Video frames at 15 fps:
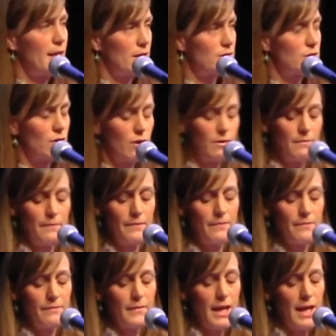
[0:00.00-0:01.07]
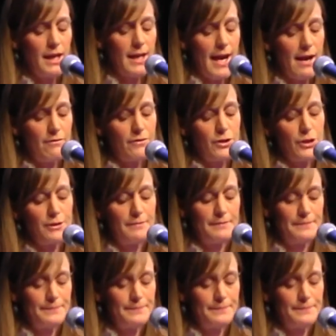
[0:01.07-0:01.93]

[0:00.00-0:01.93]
cancer and after.